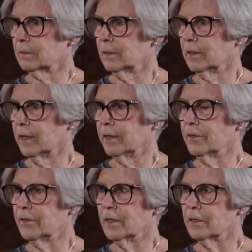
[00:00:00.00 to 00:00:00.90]
I
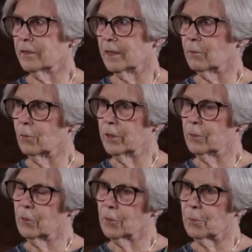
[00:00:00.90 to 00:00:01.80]
think that we
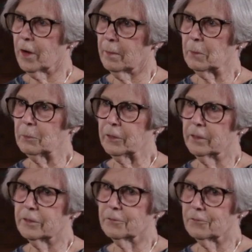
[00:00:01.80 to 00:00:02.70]
were
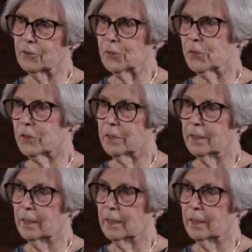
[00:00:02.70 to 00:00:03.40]
probably the first